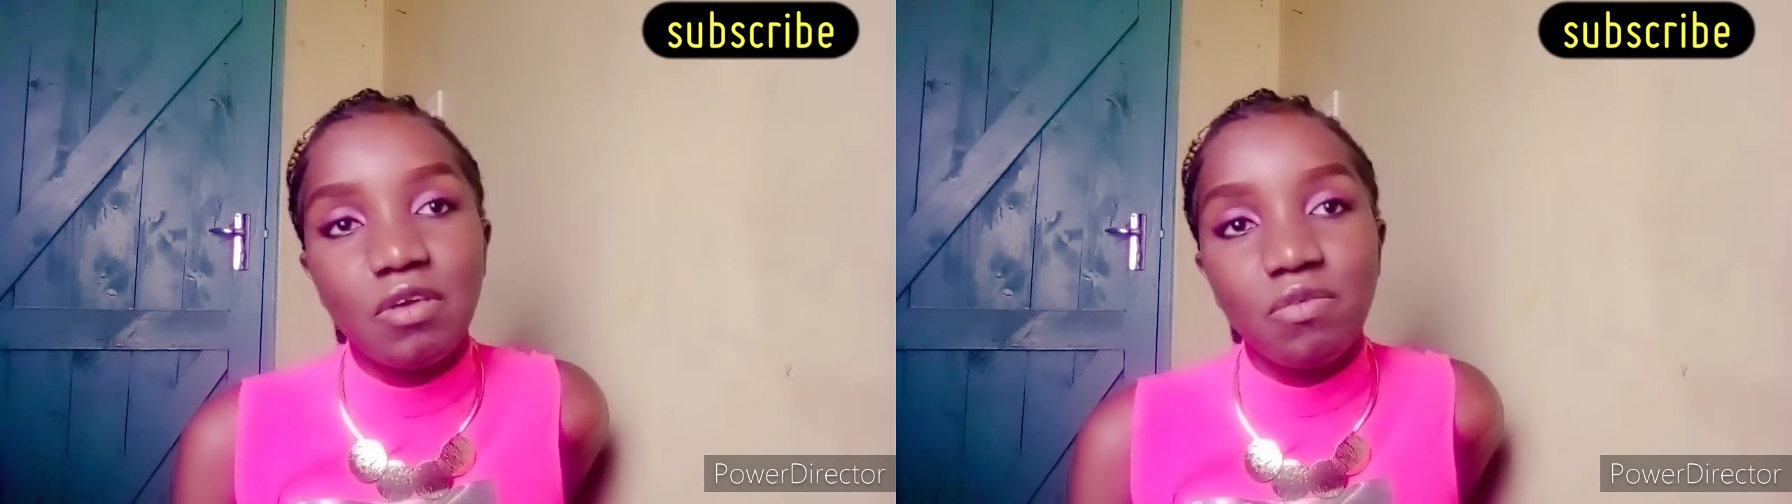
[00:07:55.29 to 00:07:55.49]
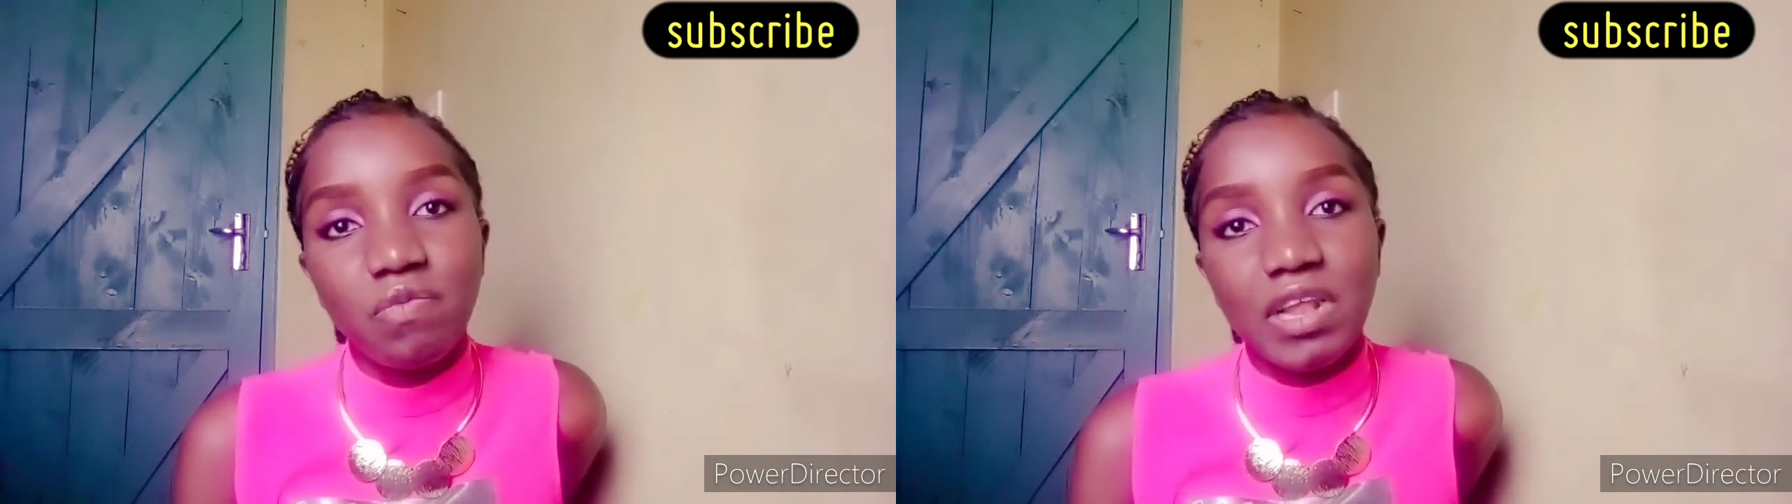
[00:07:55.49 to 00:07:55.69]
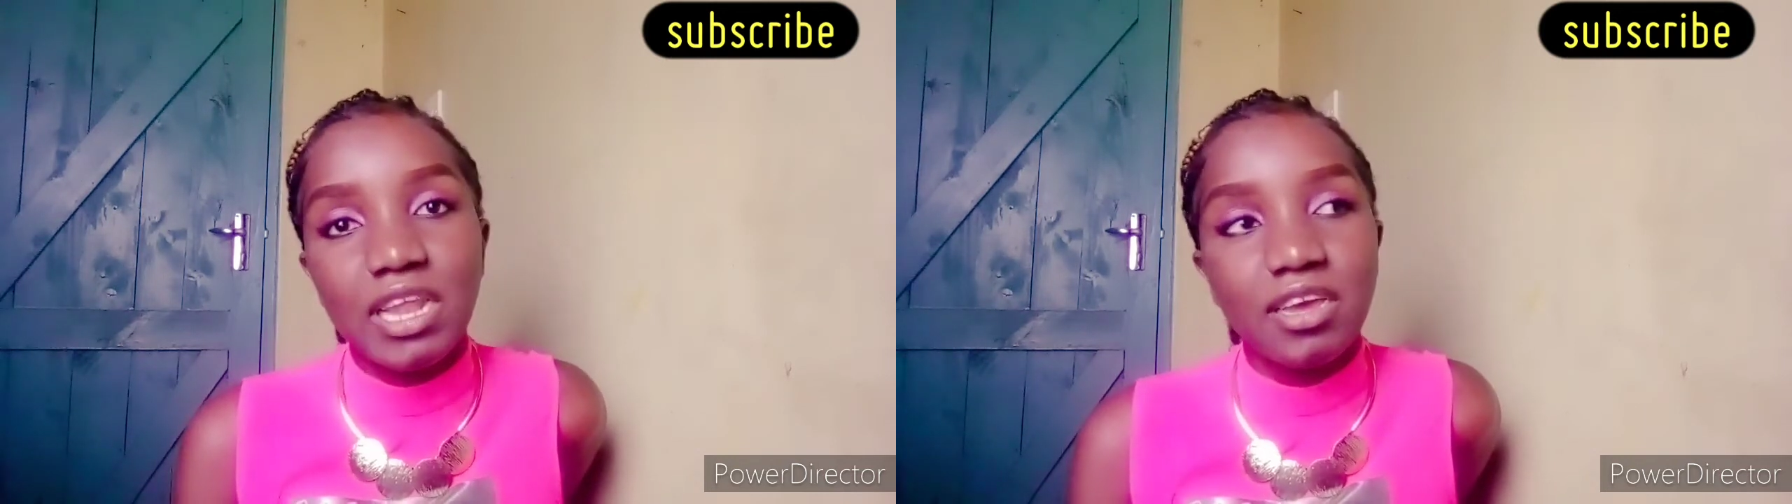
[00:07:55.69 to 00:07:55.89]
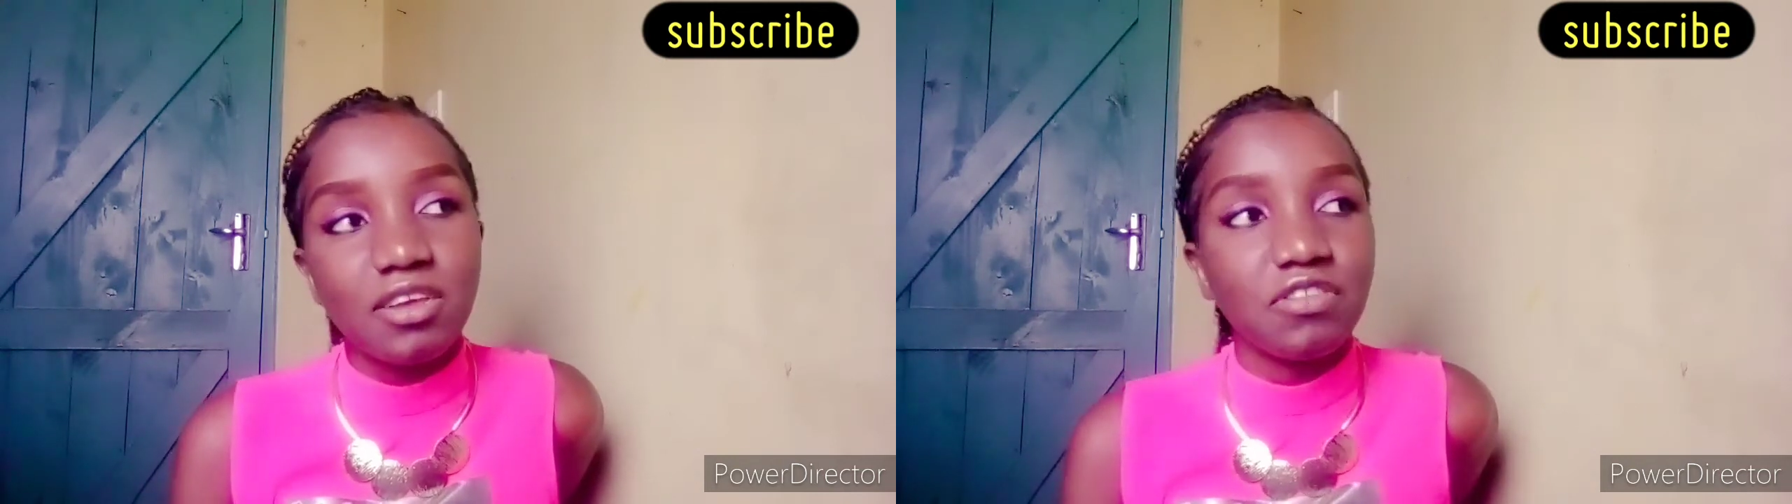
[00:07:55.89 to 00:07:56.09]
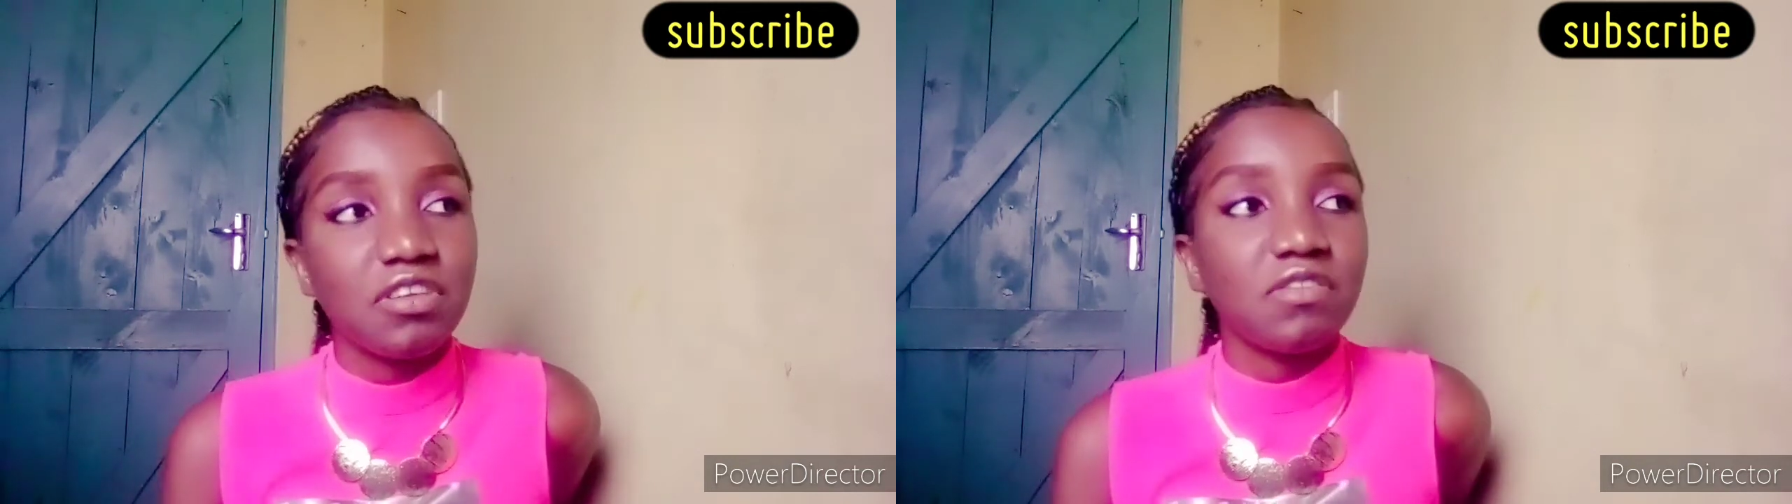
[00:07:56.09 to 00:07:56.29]
so I feel like
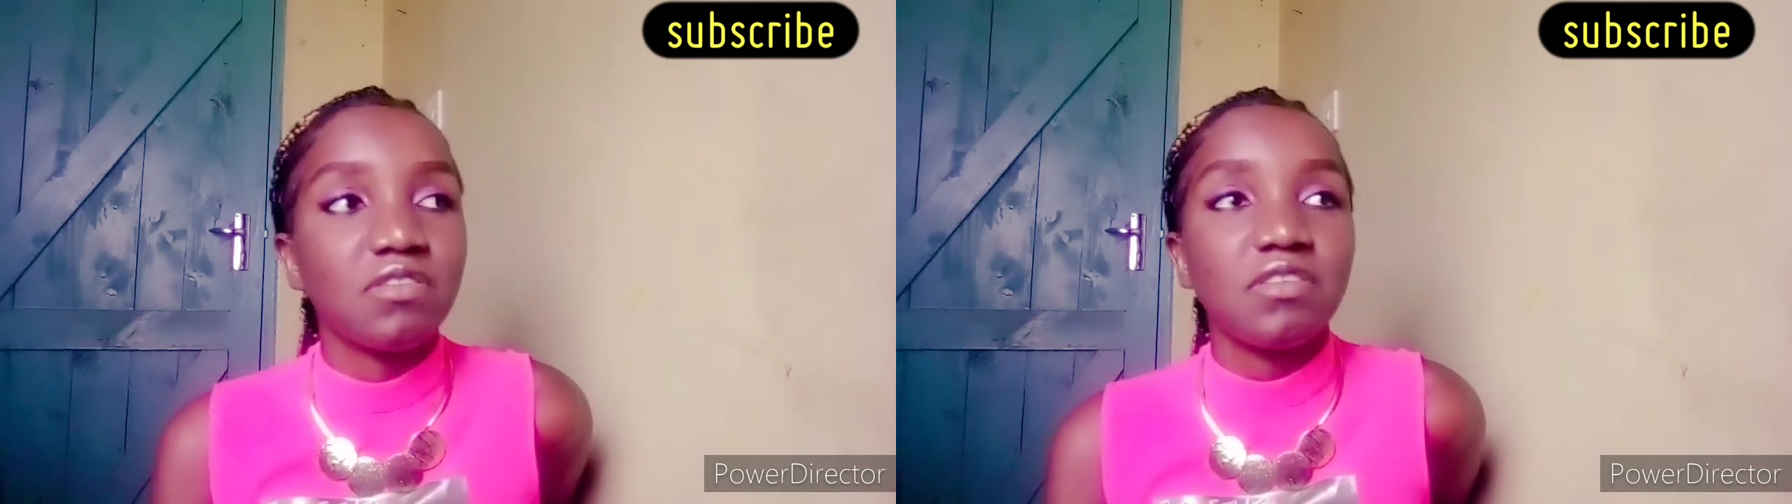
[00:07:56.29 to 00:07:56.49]
I should